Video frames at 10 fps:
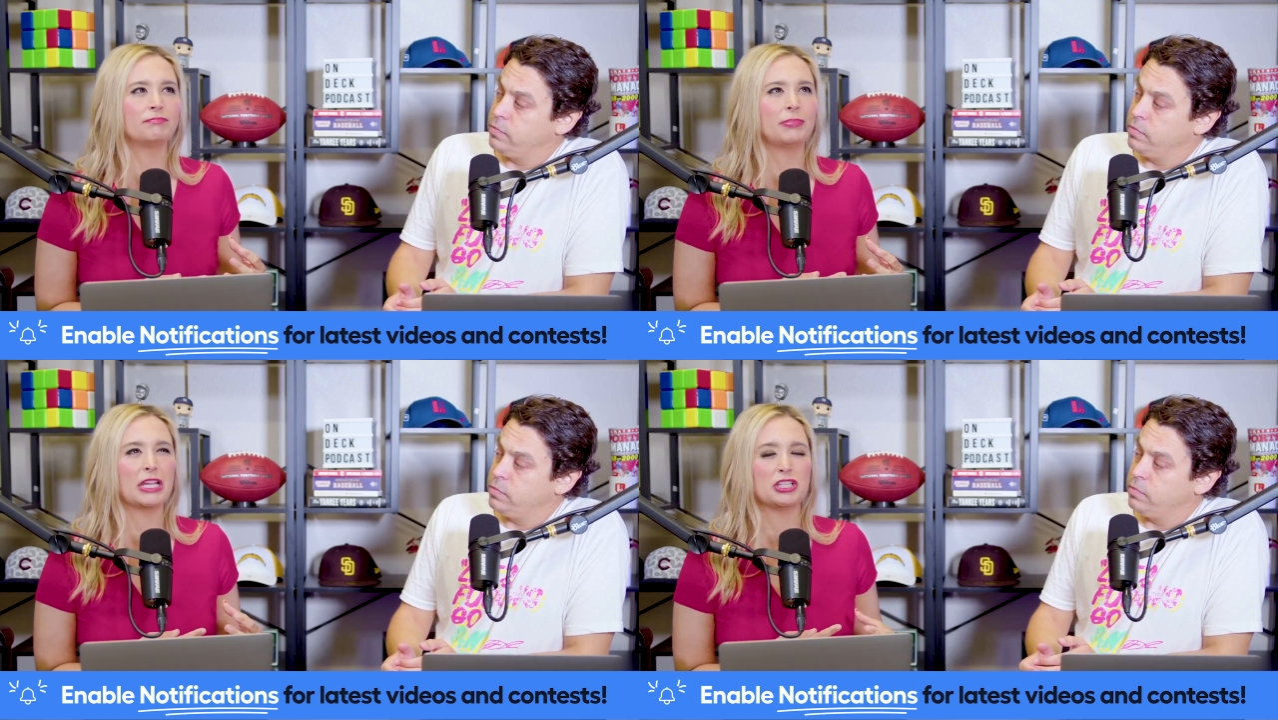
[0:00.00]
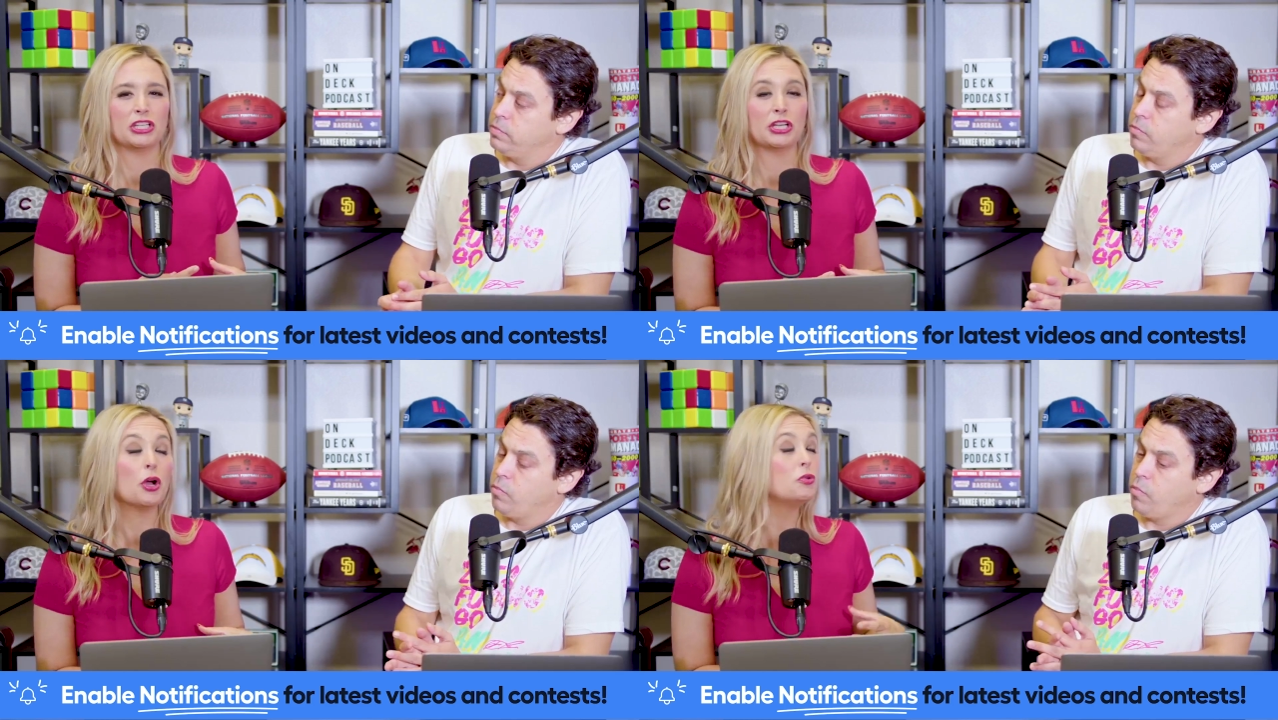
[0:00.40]

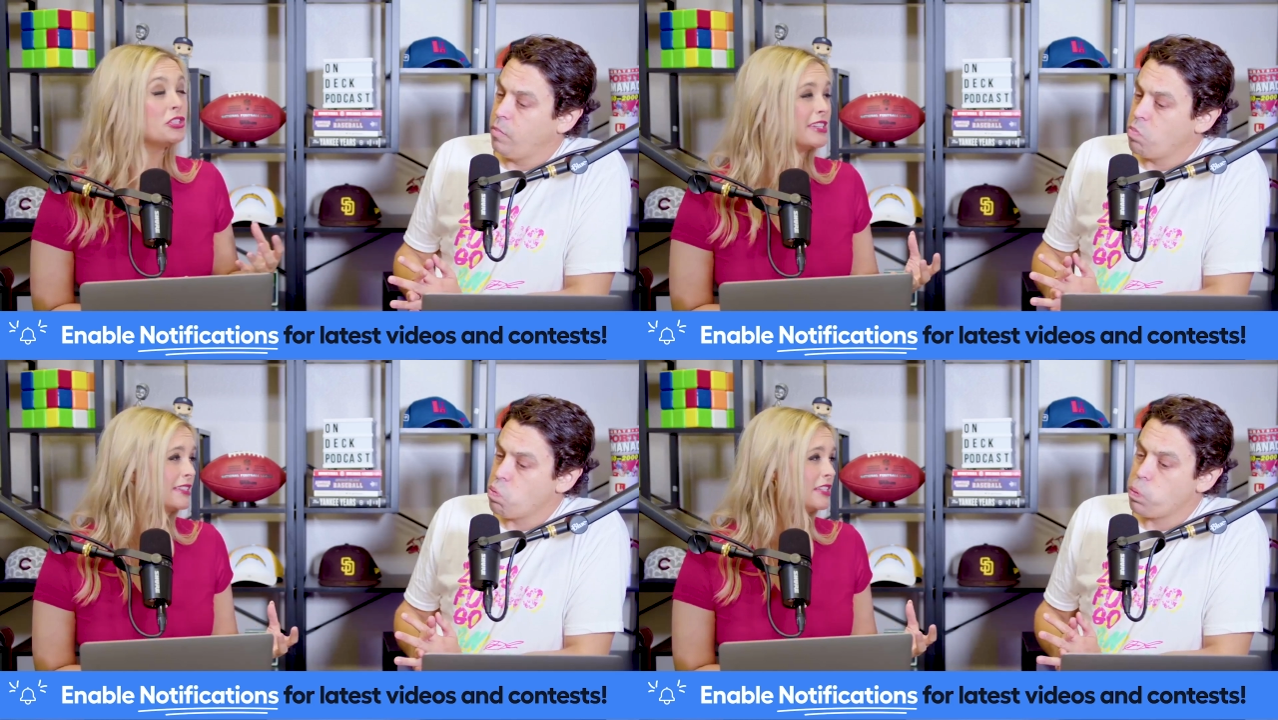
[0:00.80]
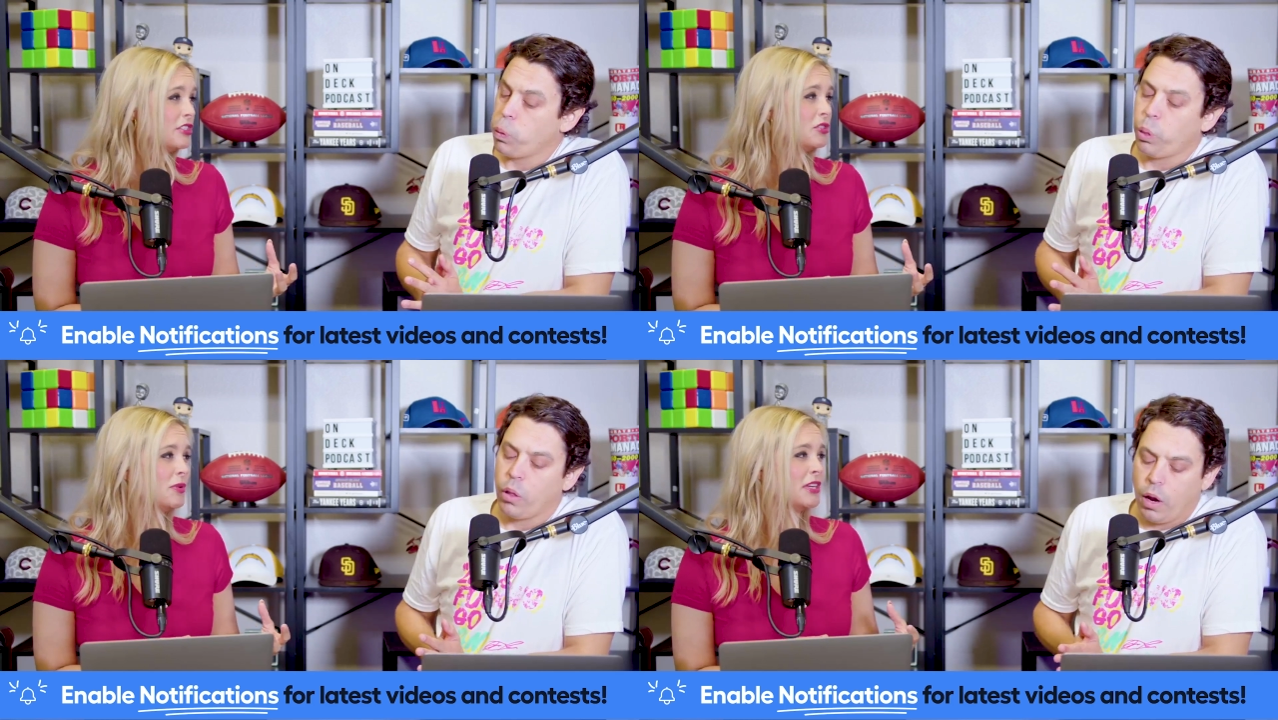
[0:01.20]
Speaker 1: pitching coaching
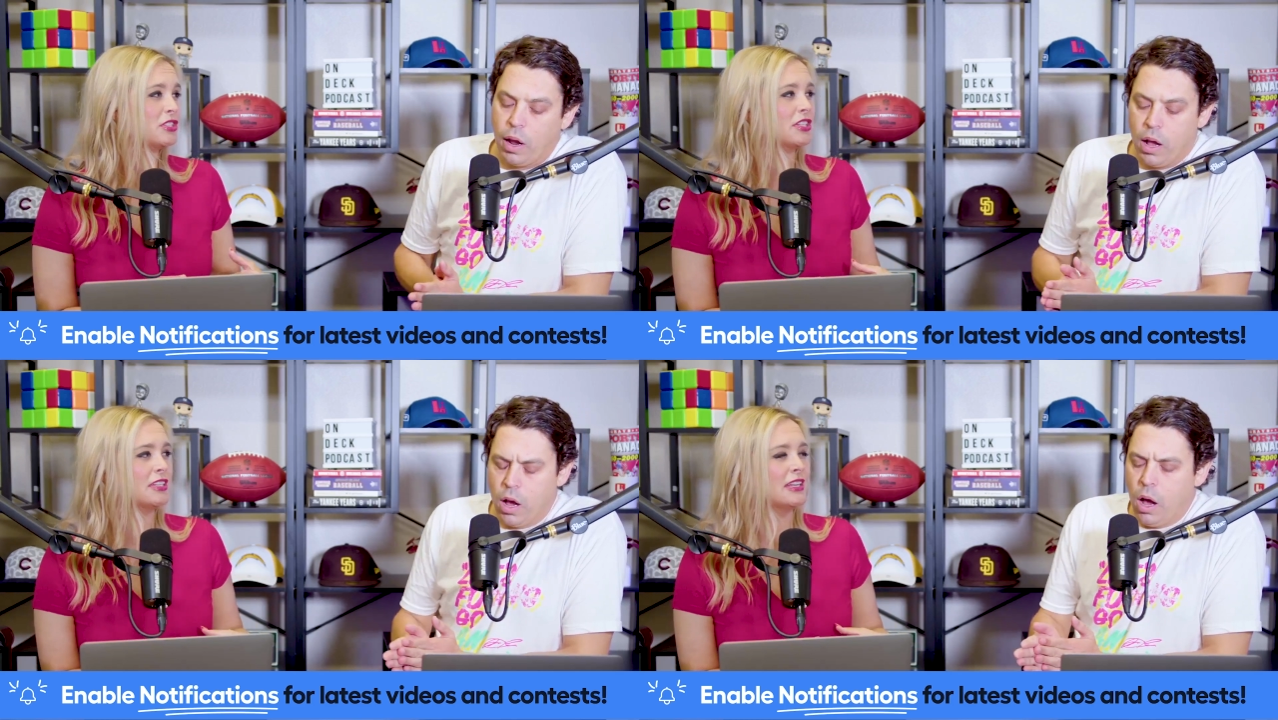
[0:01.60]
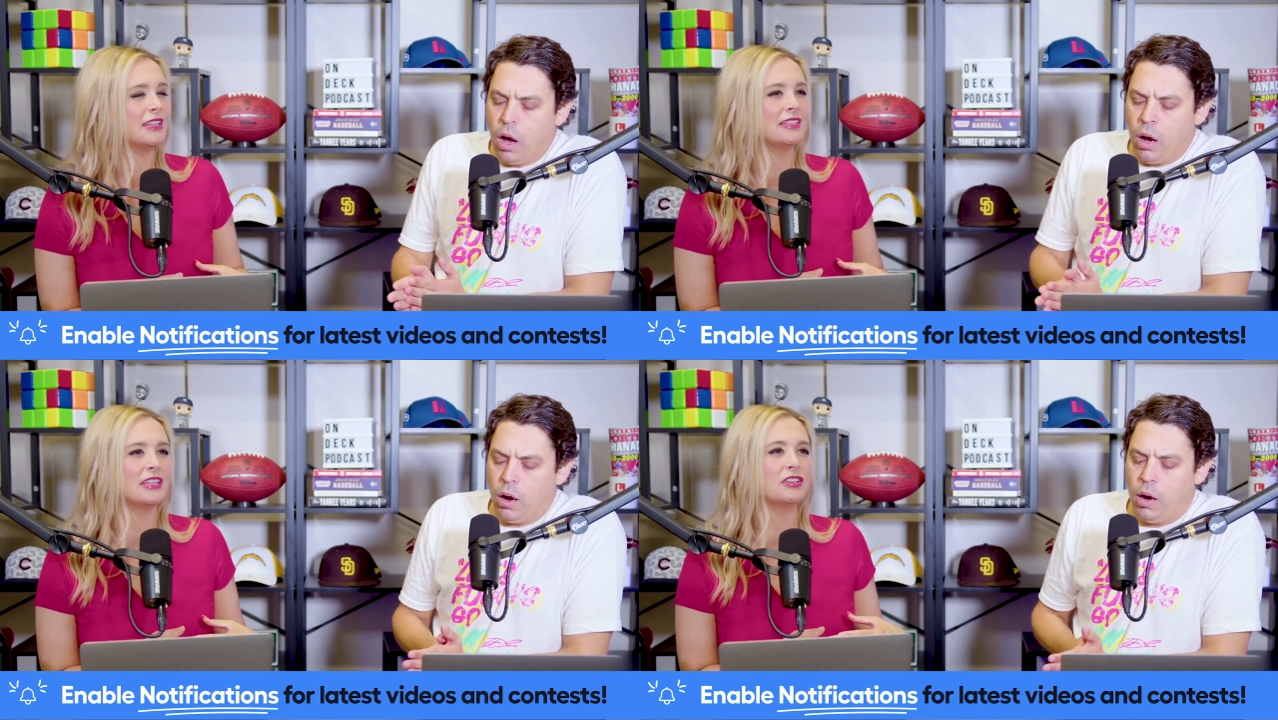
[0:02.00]
situation?
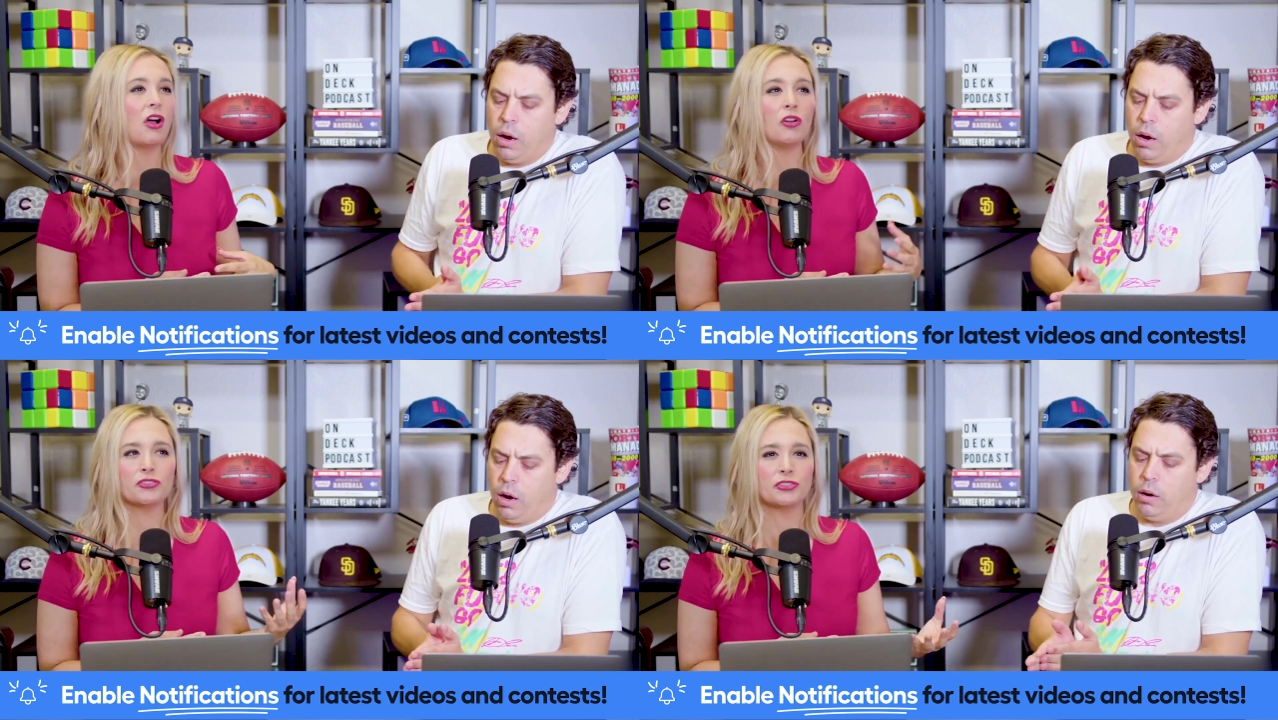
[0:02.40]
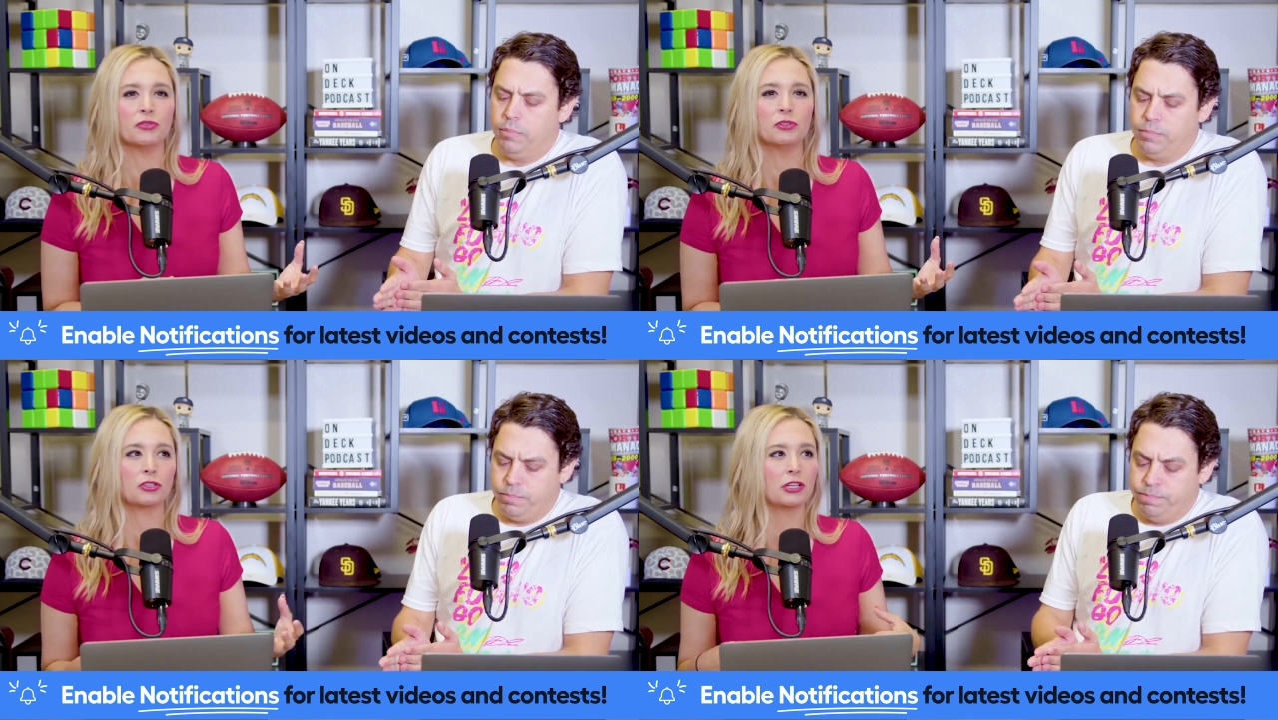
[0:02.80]
Is it also learning